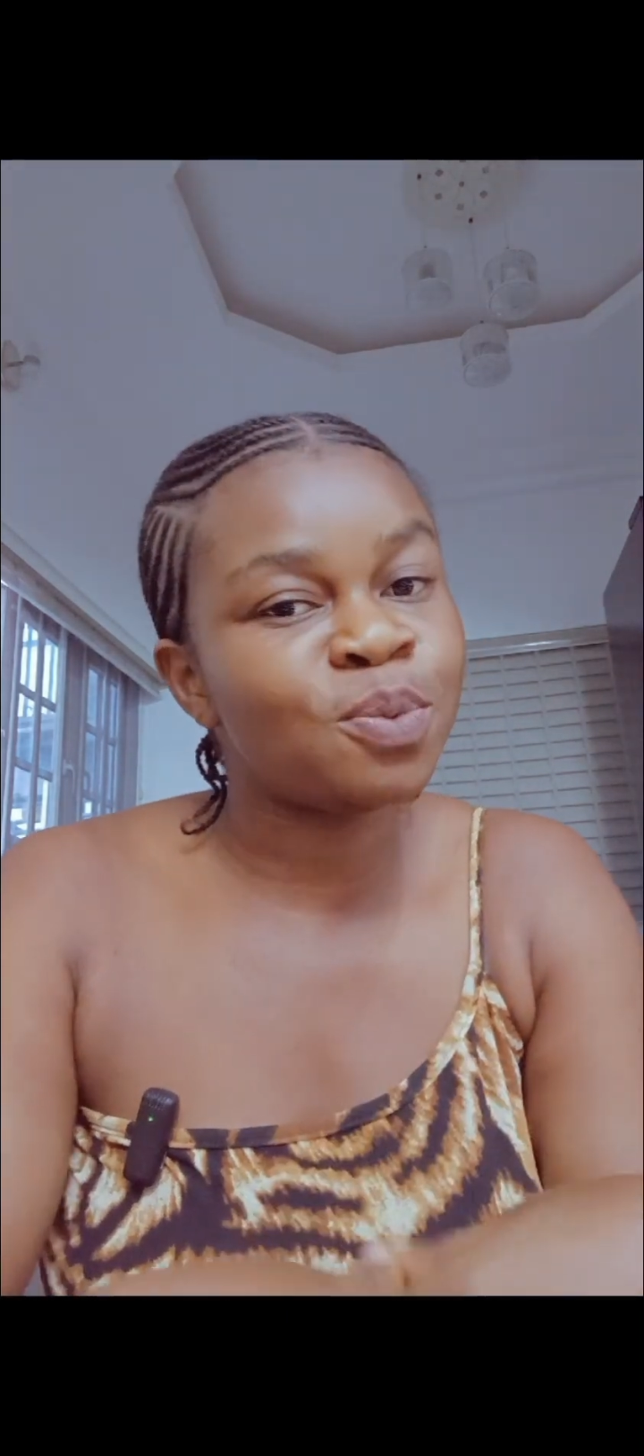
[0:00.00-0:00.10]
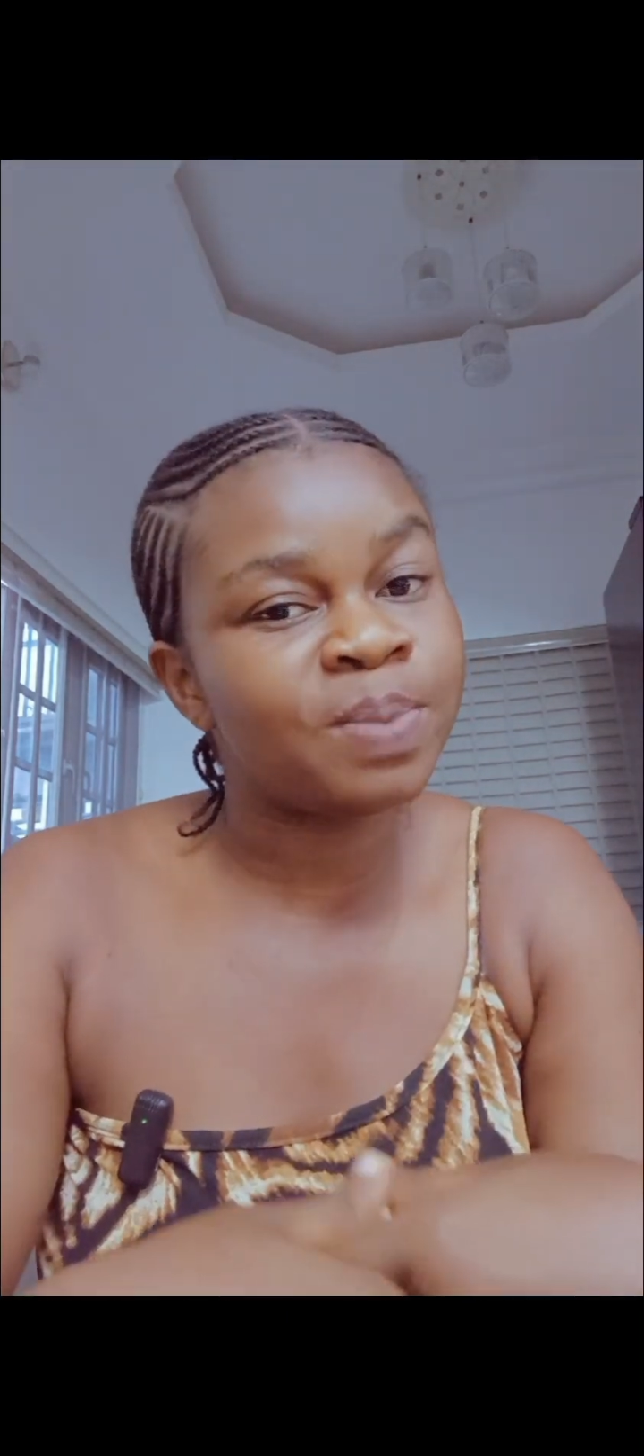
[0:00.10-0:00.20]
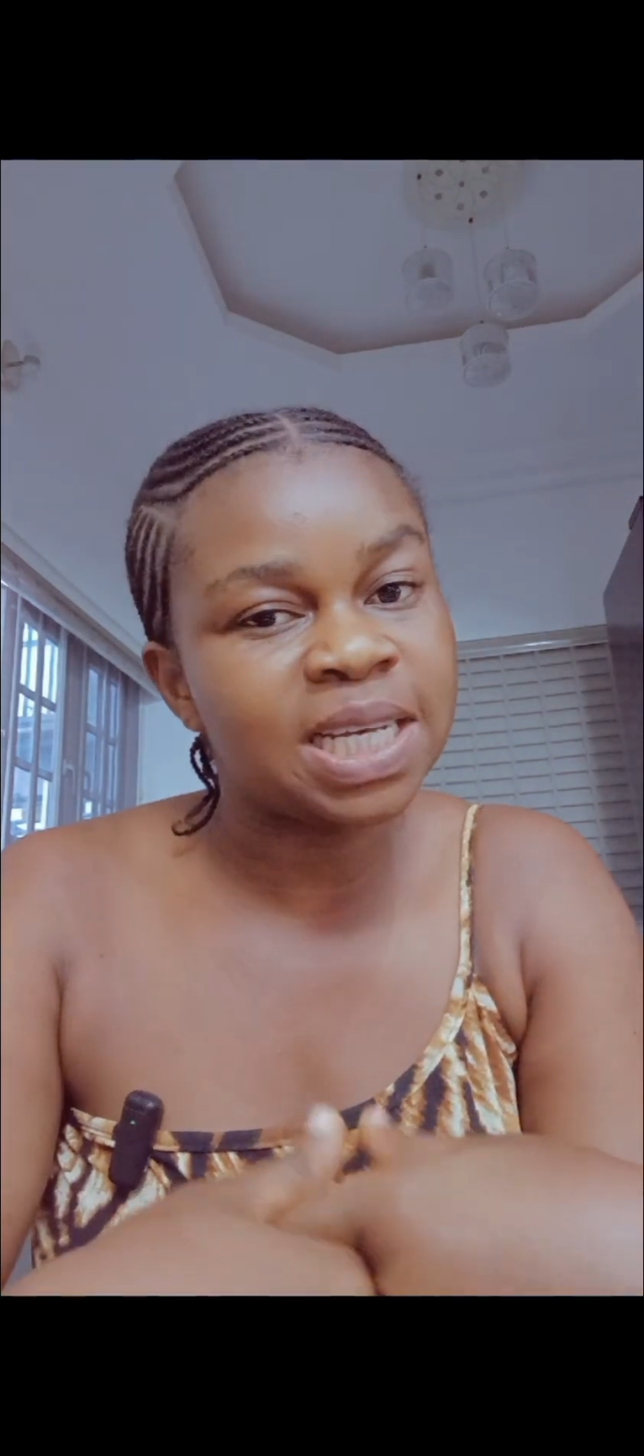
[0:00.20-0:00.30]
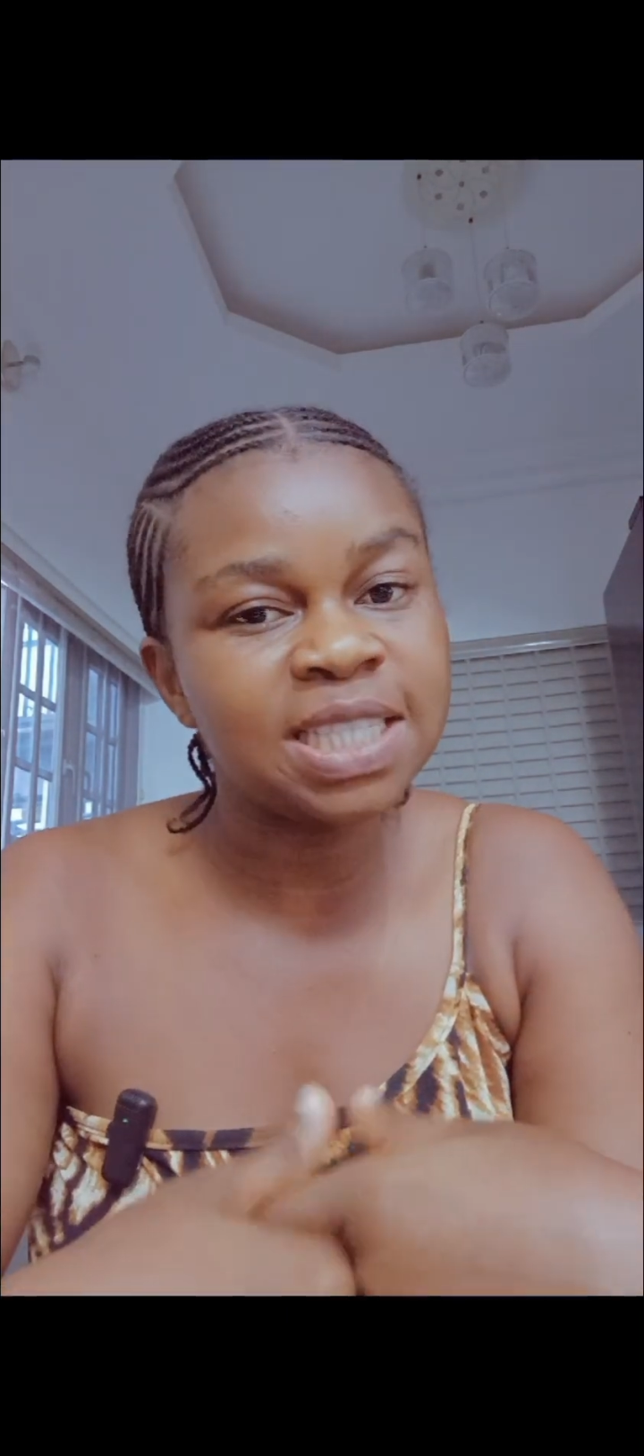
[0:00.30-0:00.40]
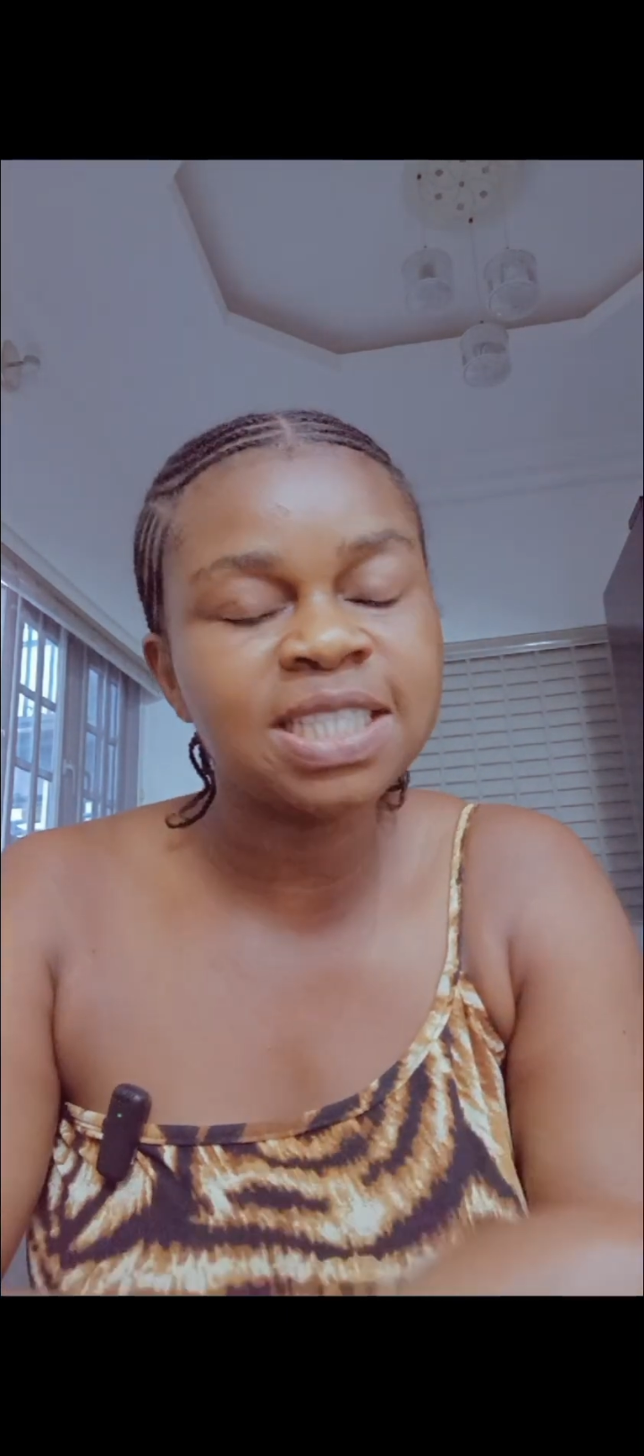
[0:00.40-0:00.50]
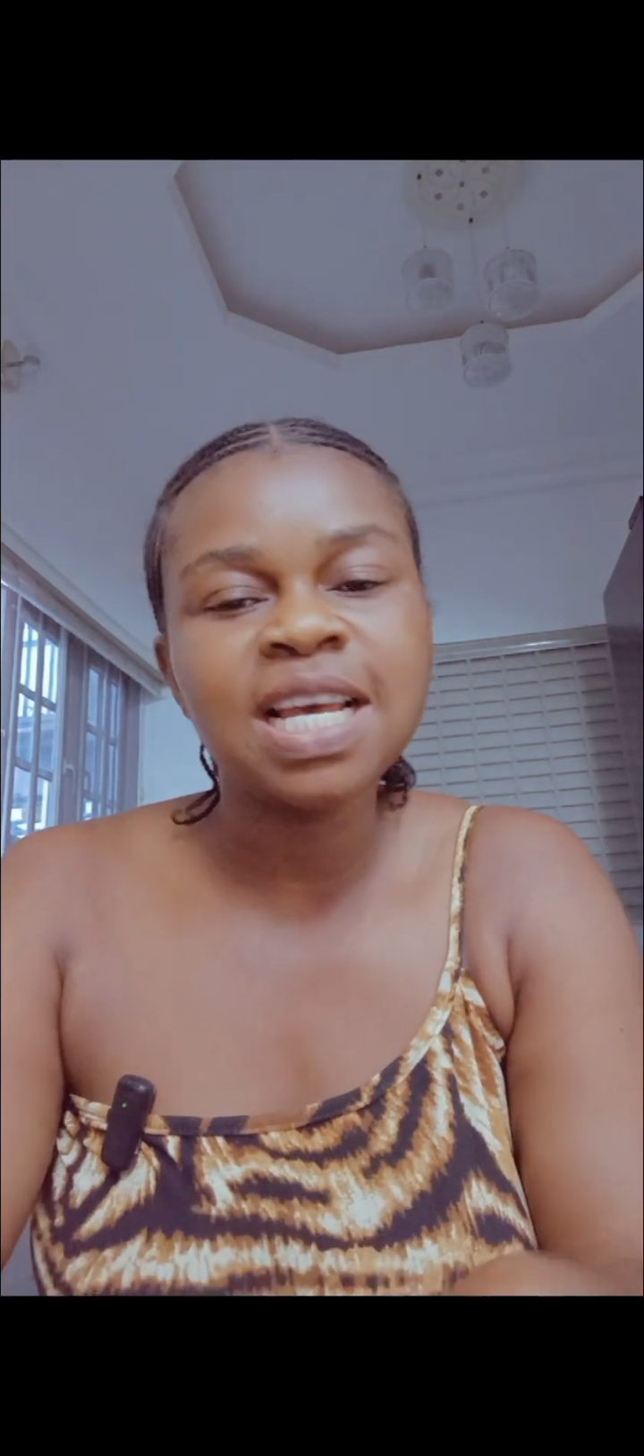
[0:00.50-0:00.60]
please,